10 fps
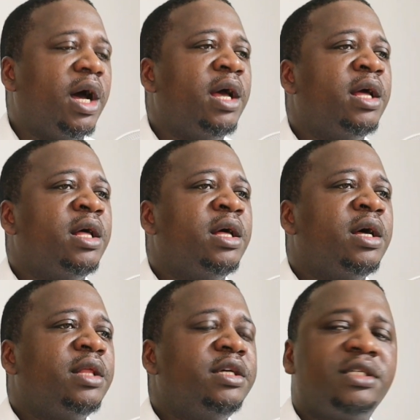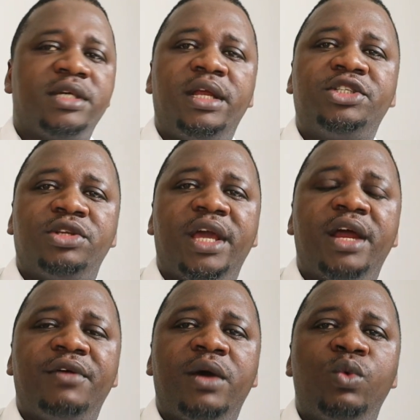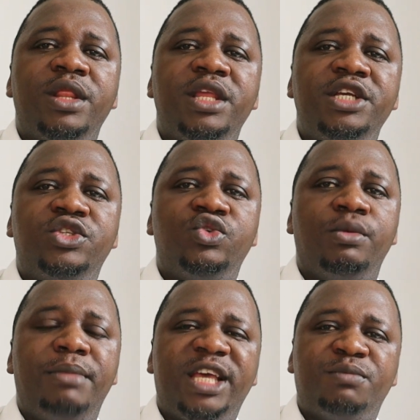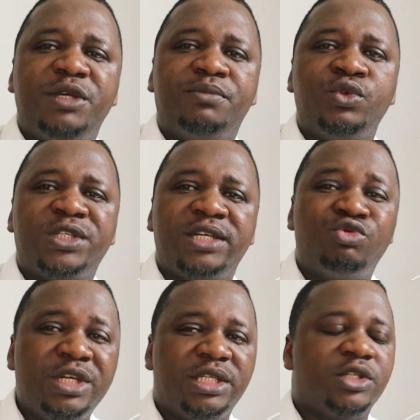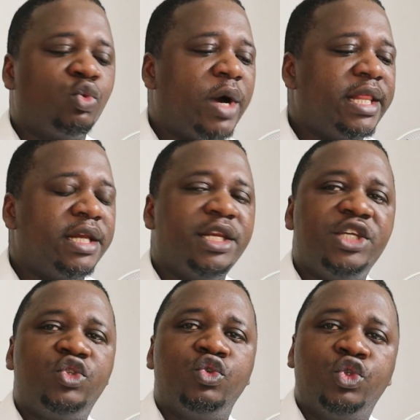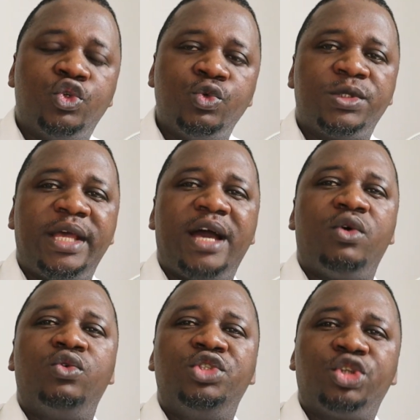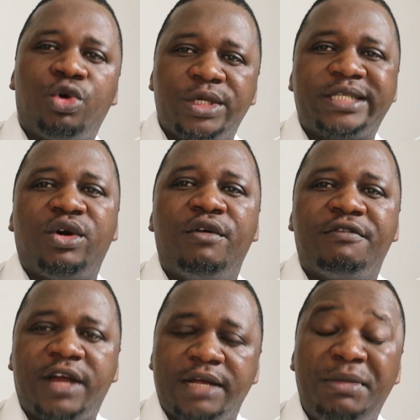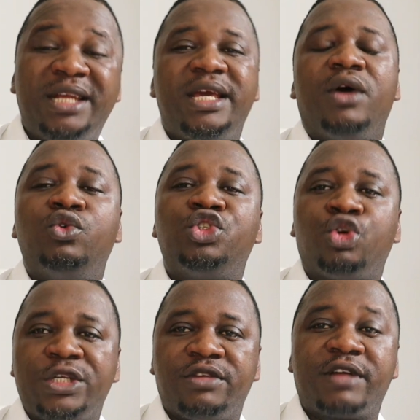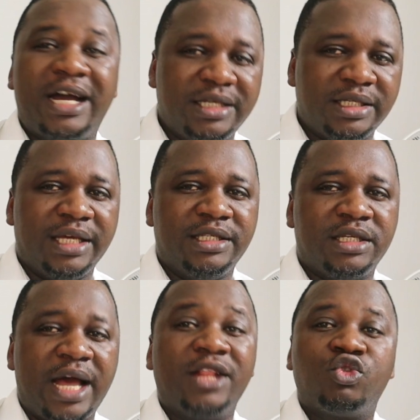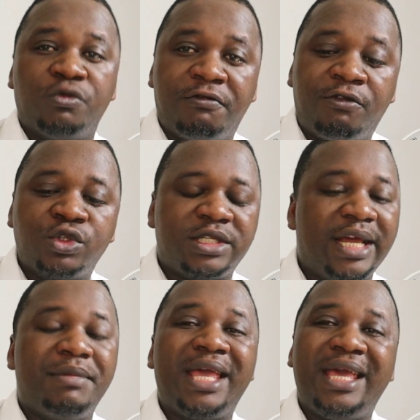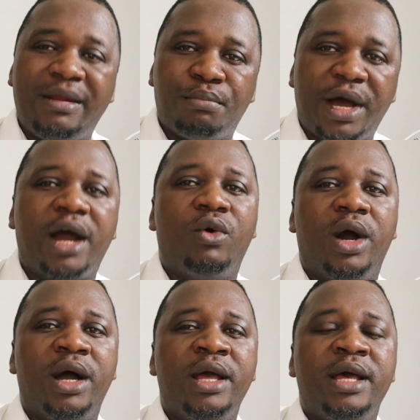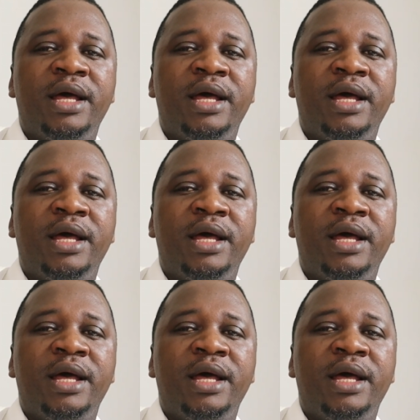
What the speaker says: that this is election area. We need to make people say reasons why they need to choose their own choice of, make their own choice of candidate and to vote them in power.